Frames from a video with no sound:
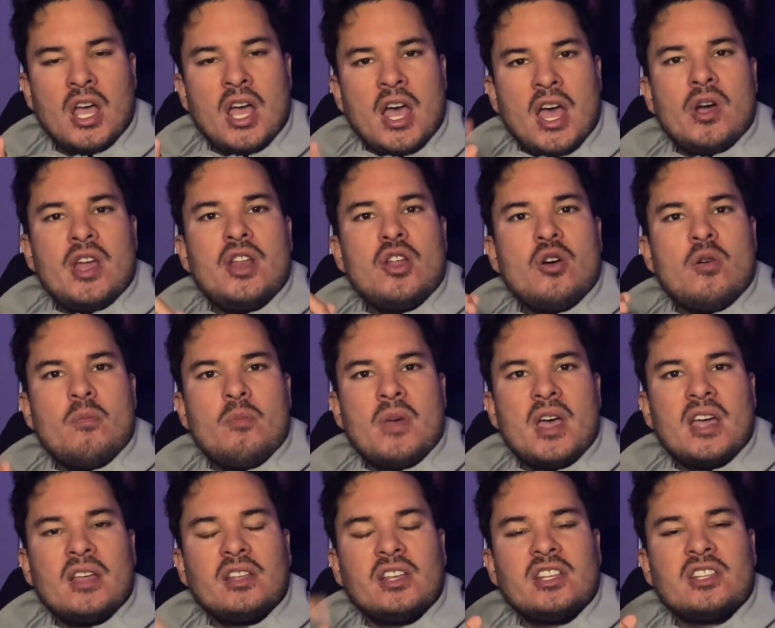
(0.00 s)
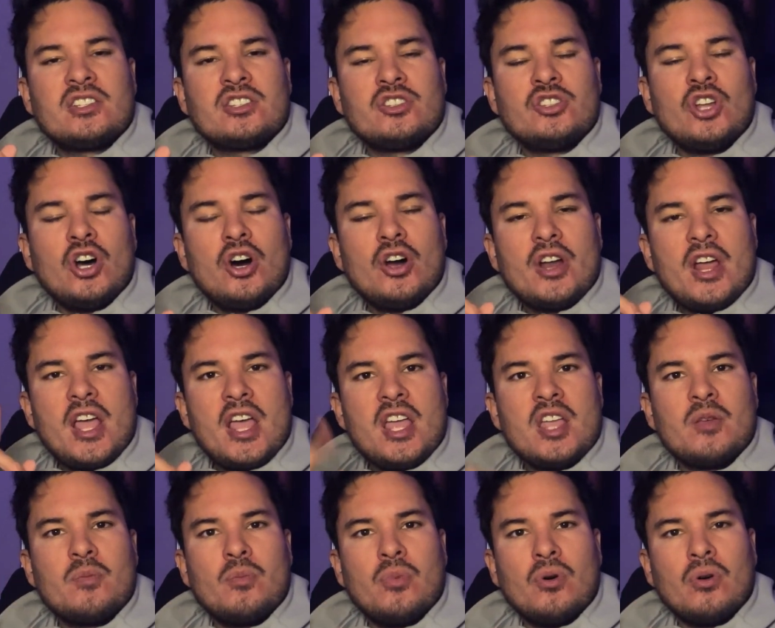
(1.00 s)
When a man is not
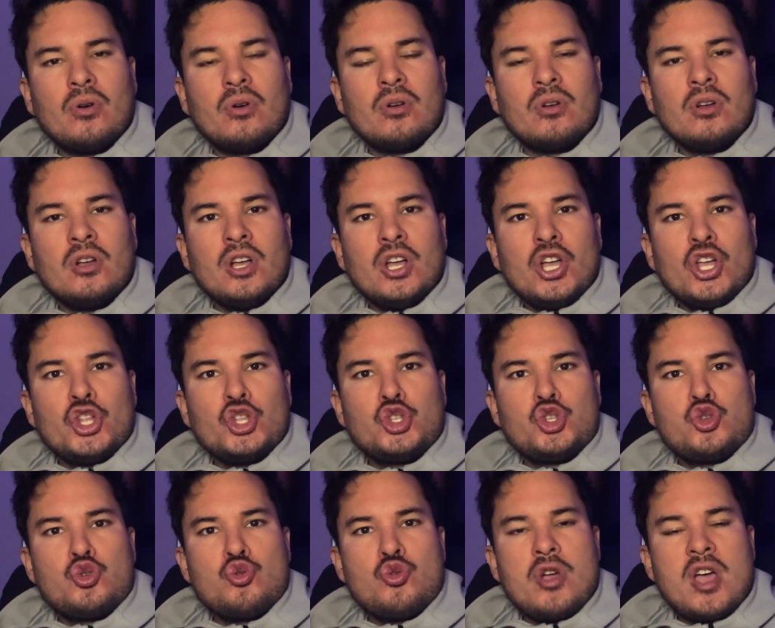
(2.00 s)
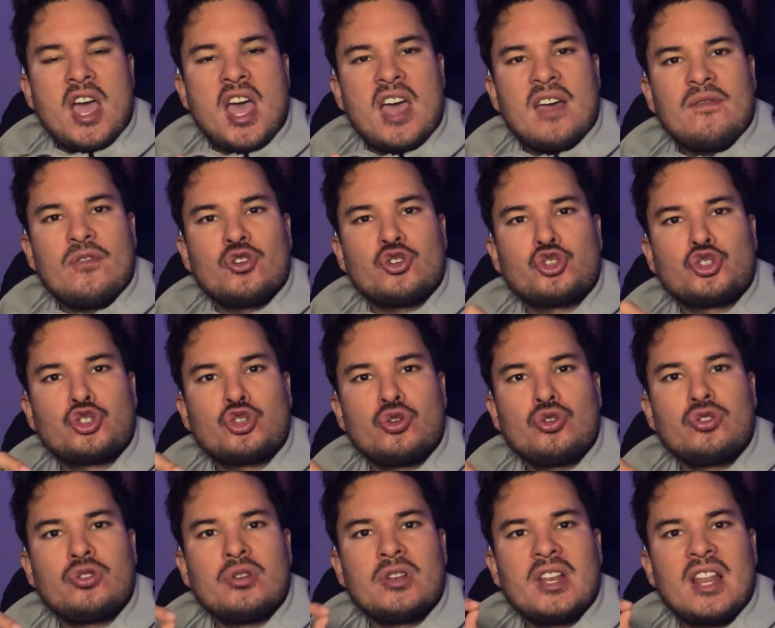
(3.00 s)
able to have a
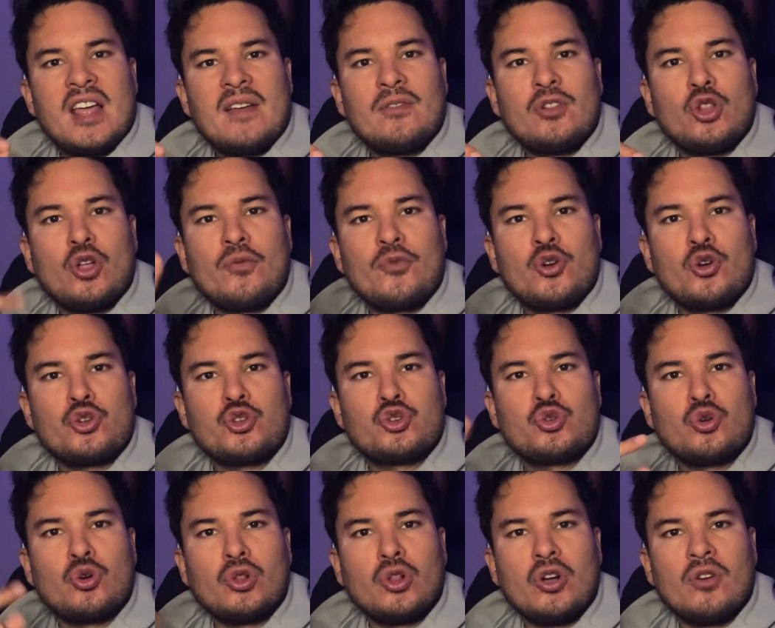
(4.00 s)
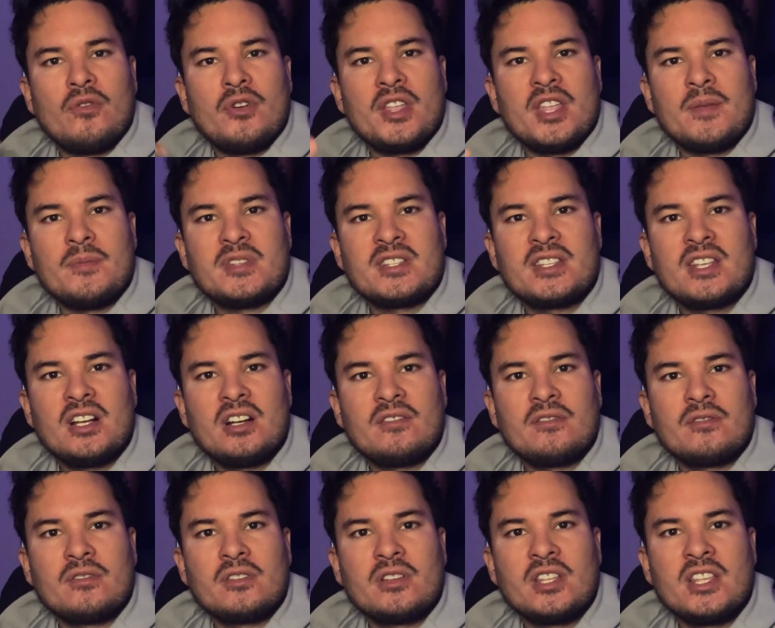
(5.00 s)
certain level of control over himself,
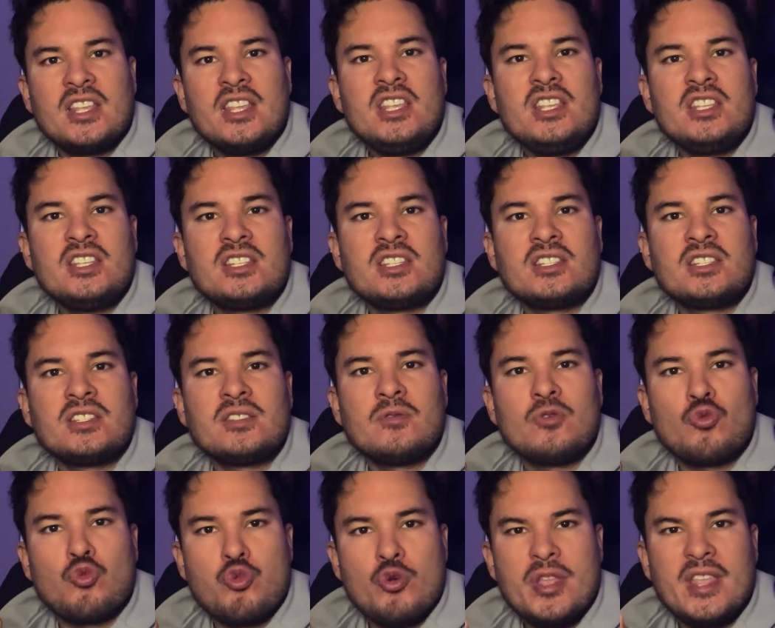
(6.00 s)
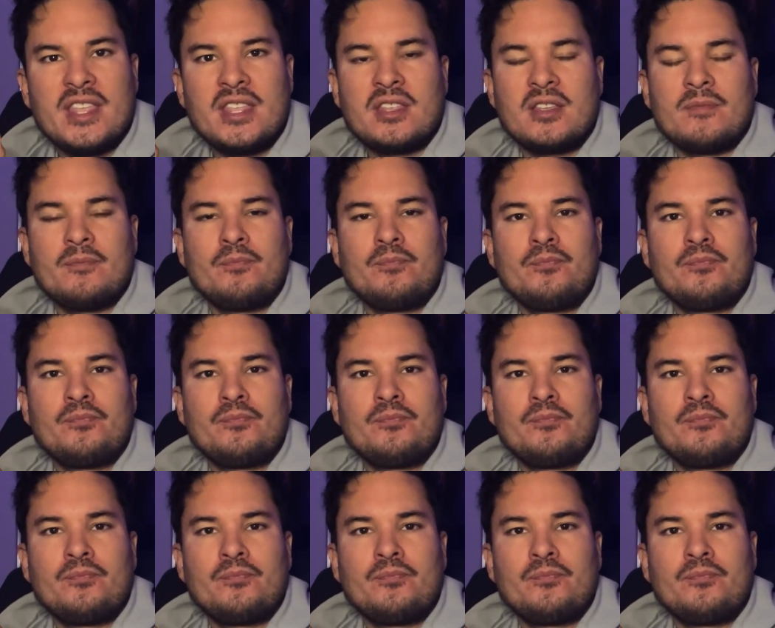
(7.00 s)
he's weak.